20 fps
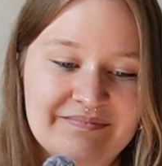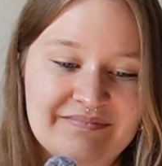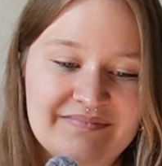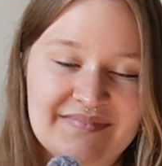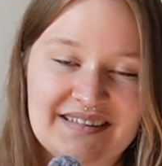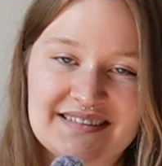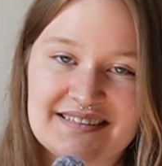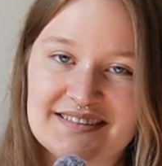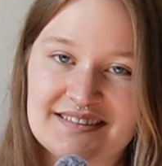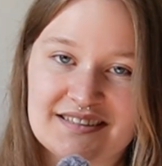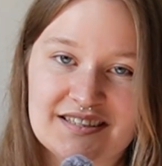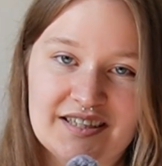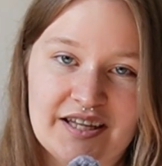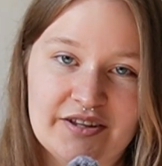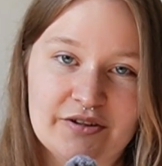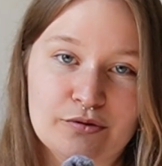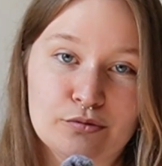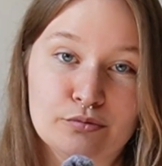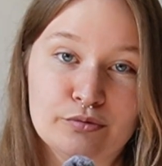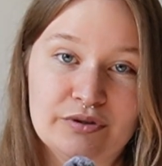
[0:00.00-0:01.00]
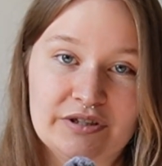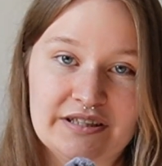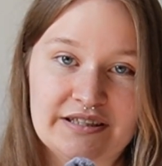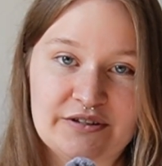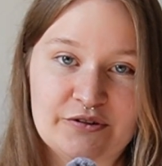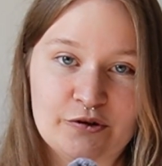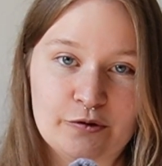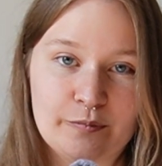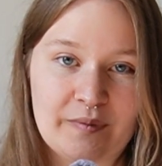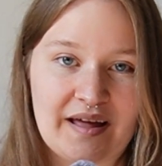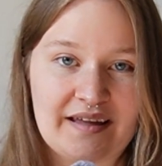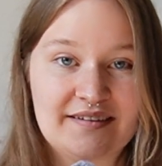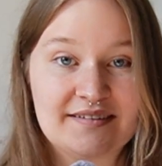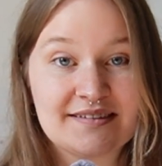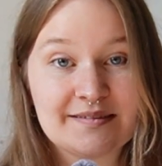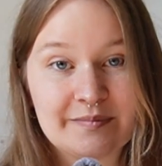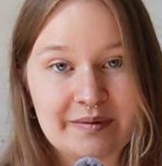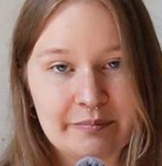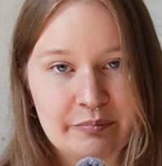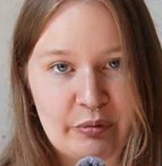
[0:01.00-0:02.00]
This is another really cool pattern.
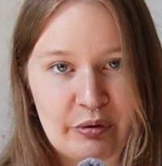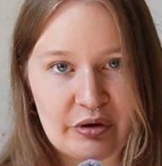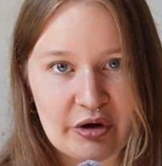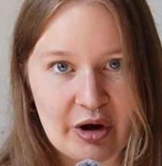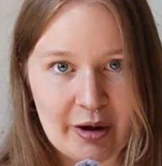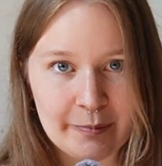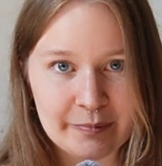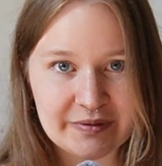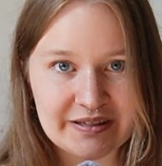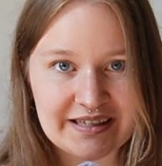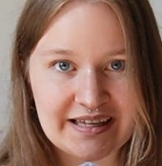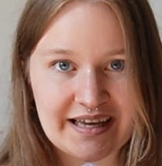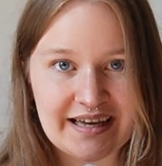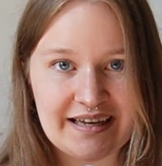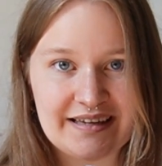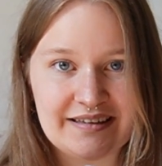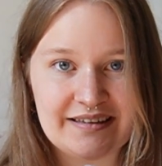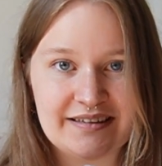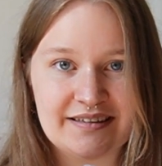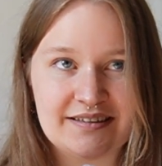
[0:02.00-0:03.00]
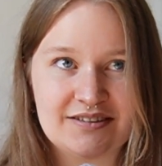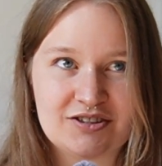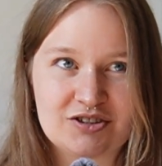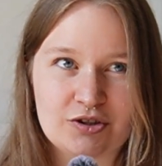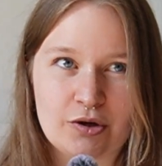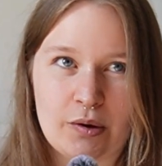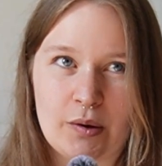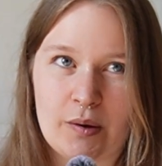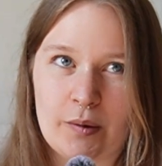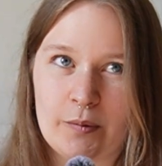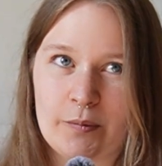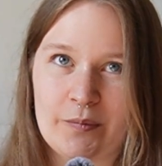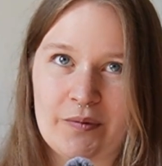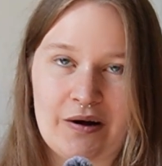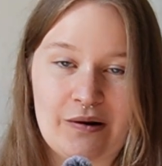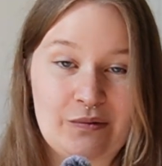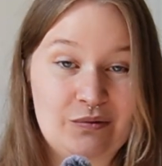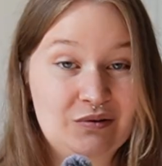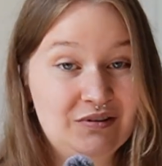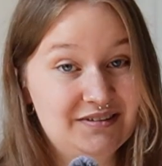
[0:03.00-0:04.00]
It's a bit more complicated, so
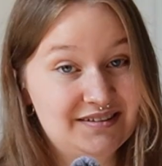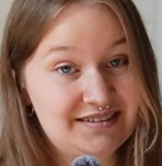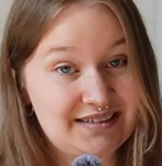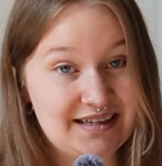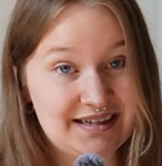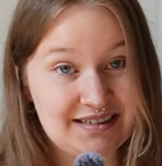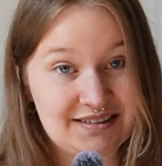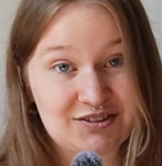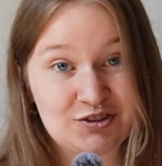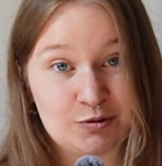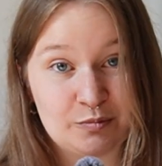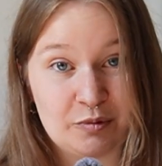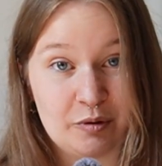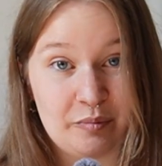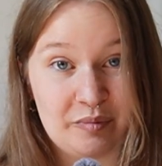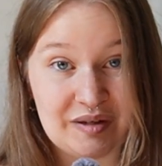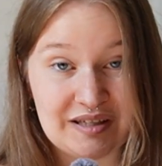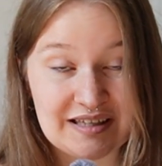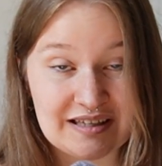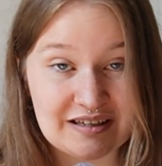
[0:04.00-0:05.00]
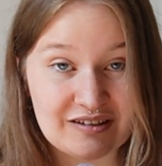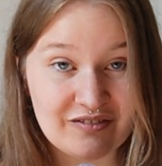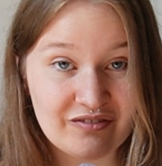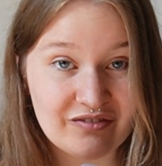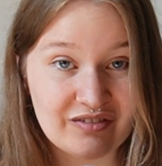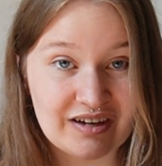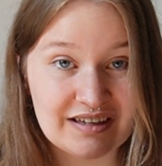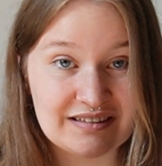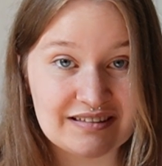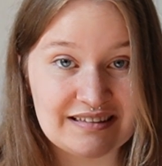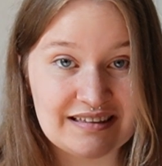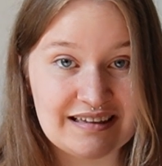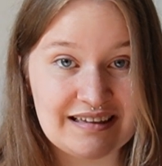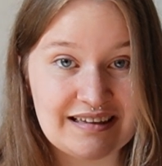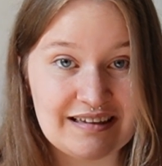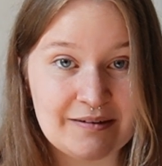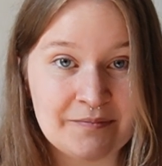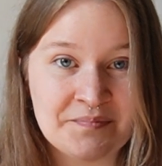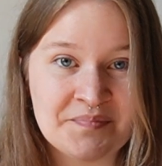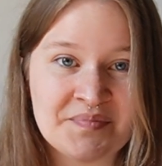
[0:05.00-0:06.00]
I wouldn't say it's super beginner
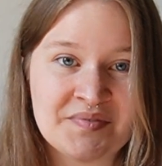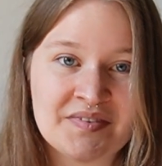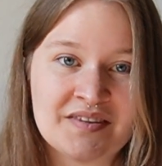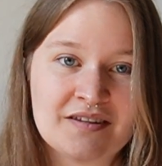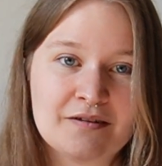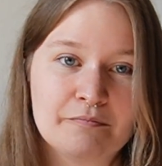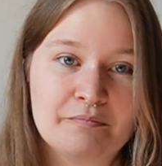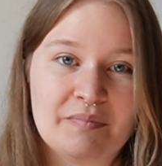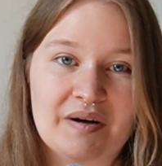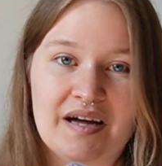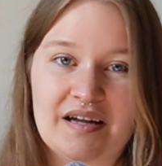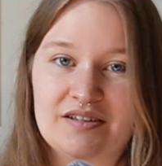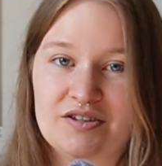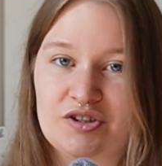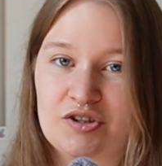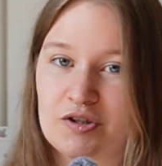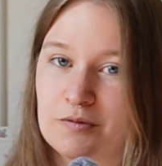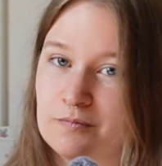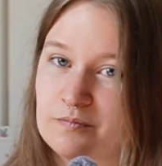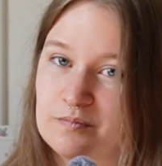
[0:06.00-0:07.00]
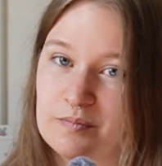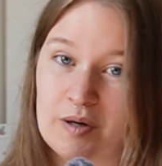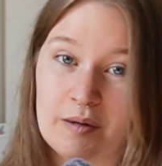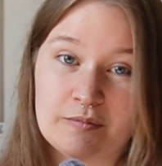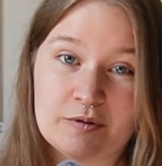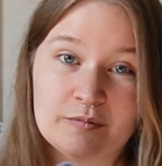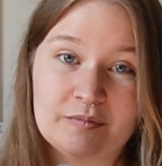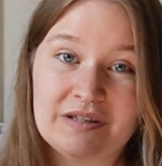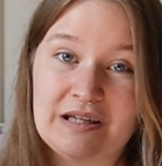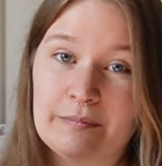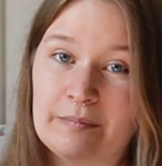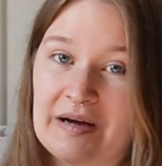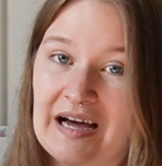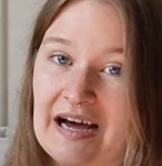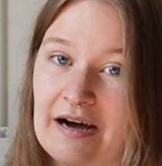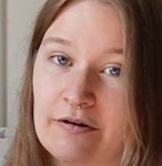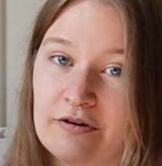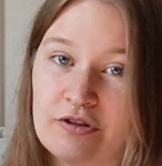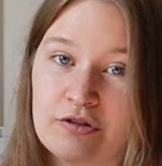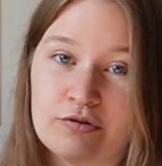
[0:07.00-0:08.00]
friendly, but you could probably
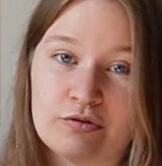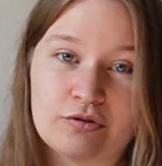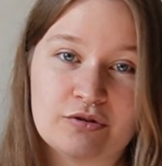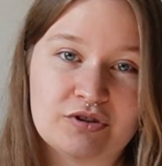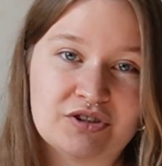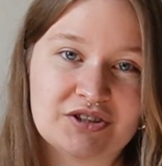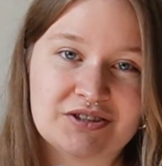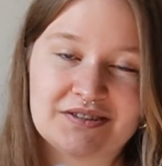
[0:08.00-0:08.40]
power through it.